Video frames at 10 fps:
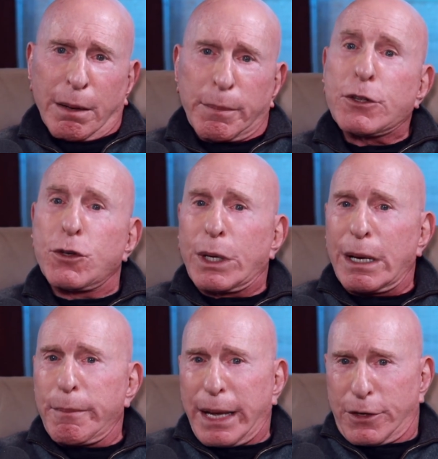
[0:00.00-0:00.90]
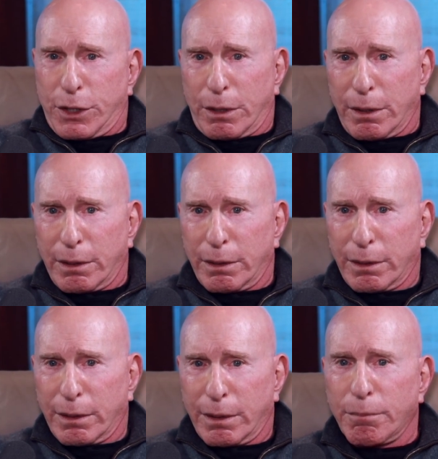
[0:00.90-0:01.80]
But as you can imagine,
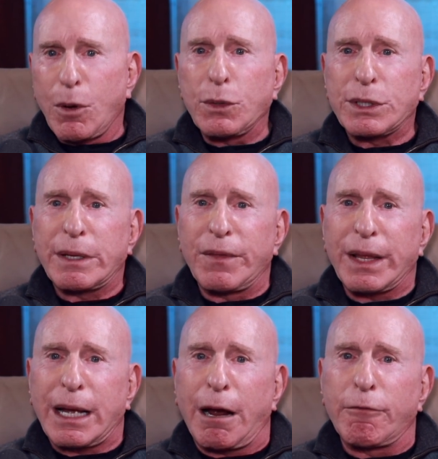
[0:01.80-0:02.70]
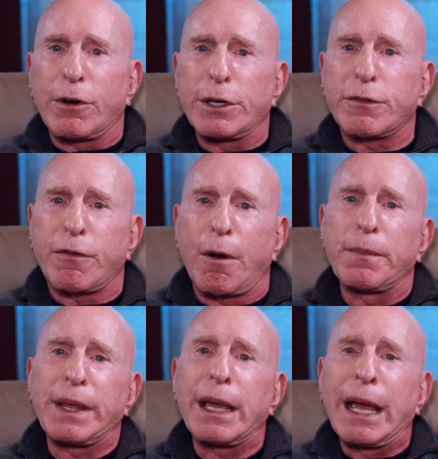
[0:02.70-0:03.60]
most of the coverage
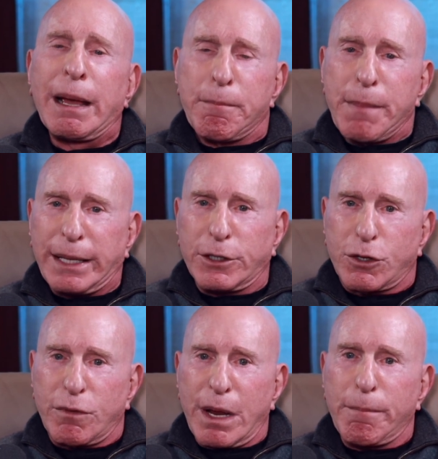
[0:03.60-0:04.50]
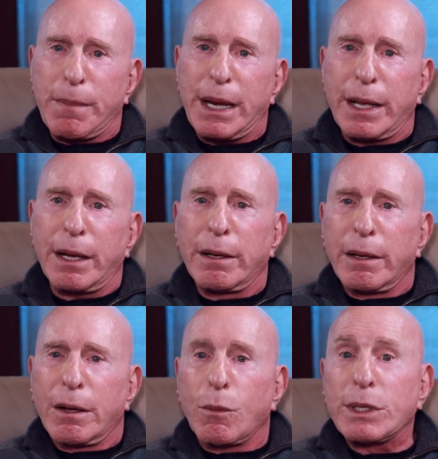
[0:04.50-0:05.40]
from the mainstream media
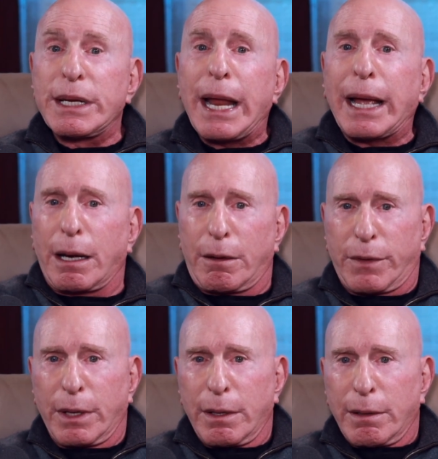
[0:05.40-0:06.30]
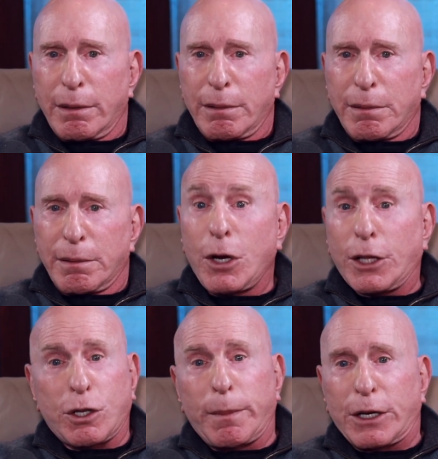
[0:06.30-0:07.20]
was negative,
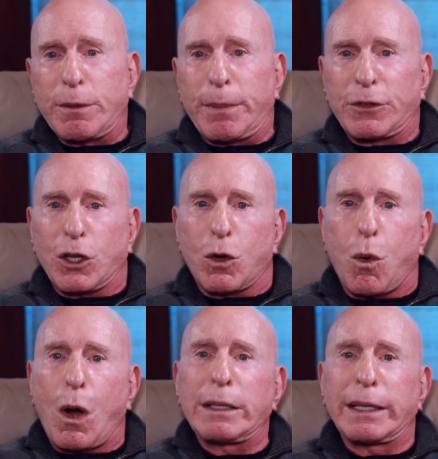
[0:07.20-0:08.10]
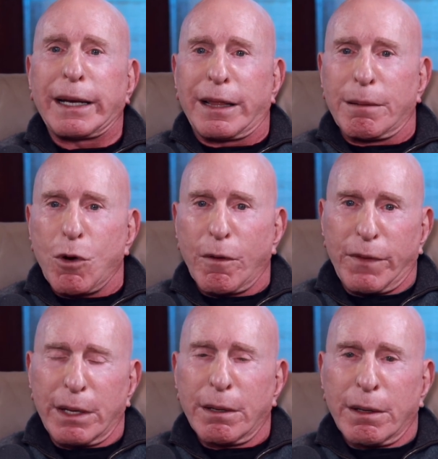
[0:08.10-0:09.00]
not so much about the quality of the
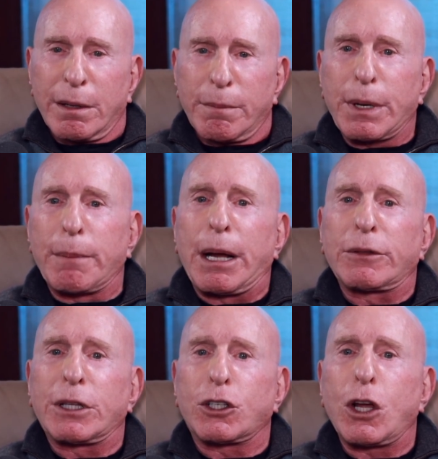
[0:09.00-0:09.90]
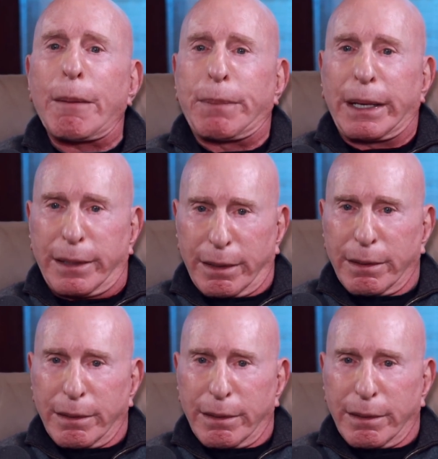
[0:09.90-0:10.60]
movie, but about the topic